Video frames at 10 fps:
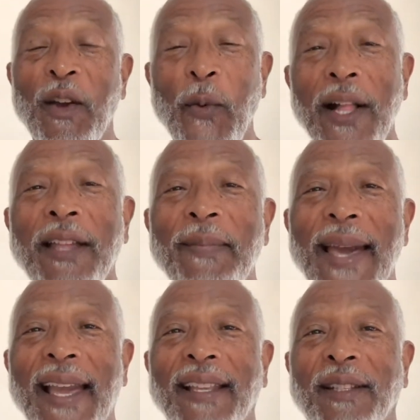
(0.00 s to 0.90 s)
Welcome
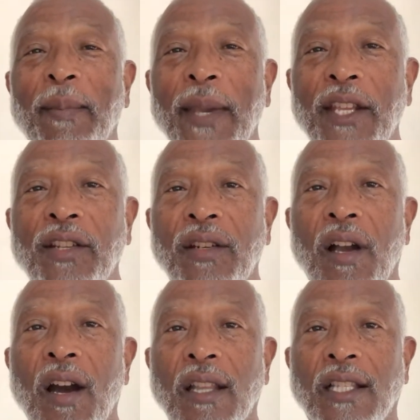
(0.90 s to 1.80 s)
back to Bajan
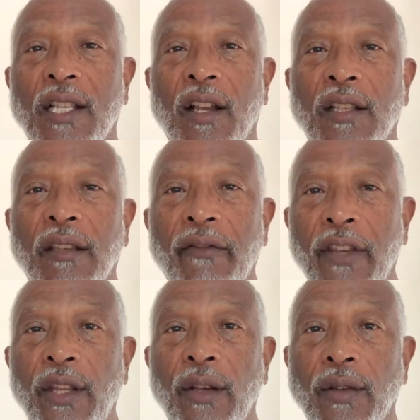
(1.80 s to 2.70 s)
Hot Sauce
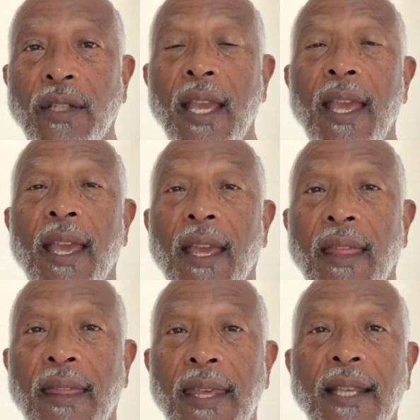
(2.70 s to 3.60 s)

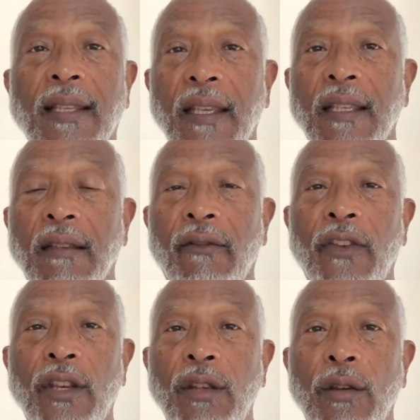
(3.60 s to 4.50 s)
Videos. This is a
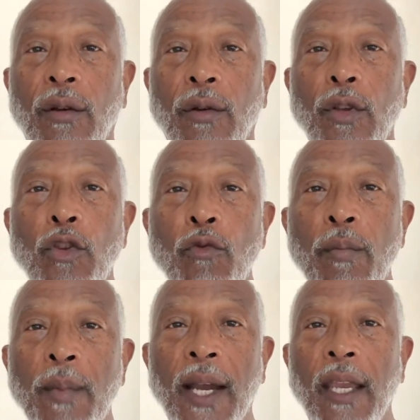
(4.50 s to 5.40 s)
video you
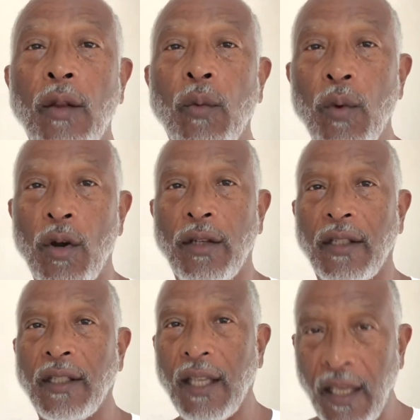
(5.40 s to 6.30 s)
might want
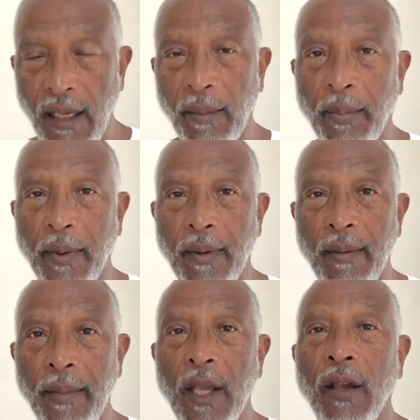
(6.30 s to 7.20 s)
to keep
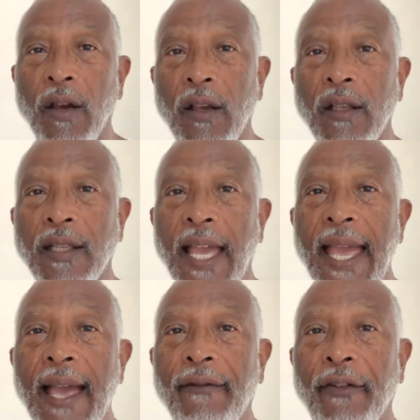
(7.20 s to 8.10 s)
because I
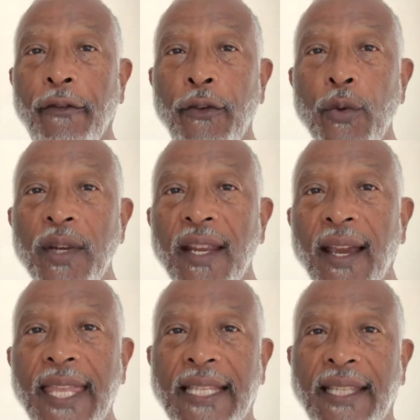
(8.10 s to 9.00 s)
have a few
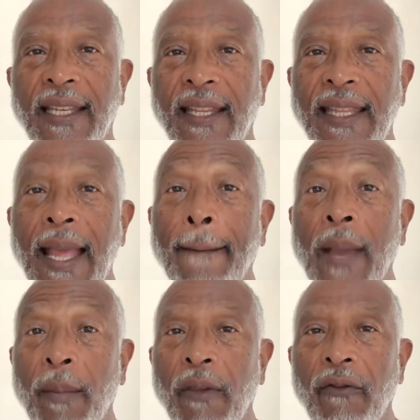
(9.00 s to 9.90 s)
nuggets in it that
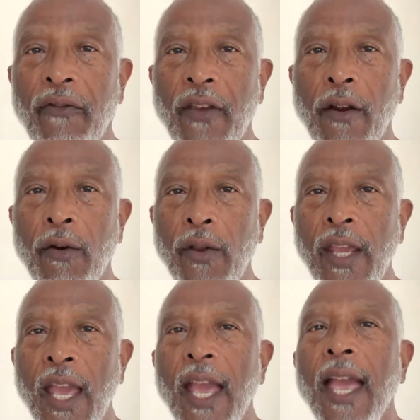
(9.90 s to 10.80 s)
might be very
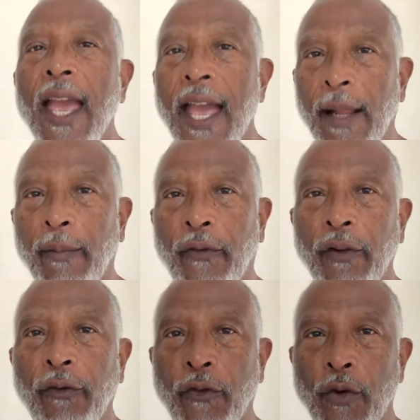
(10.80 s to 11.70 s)
helpful
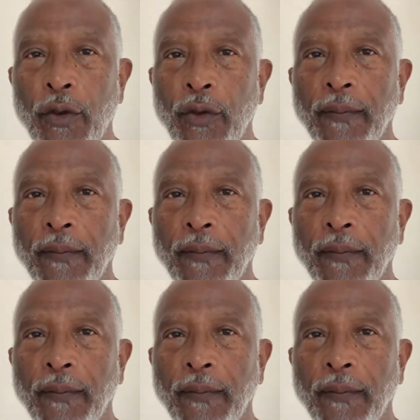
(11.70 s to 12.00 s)
for you.